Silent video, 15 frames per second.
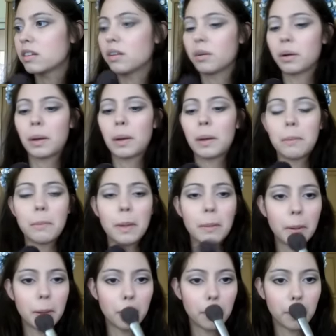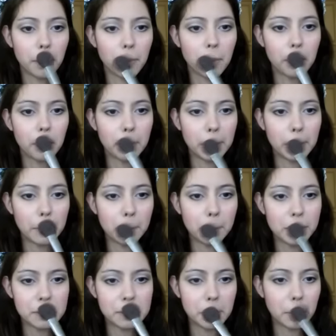Okay, maybe a bit my
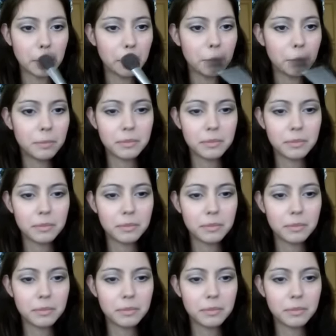cupid's bow.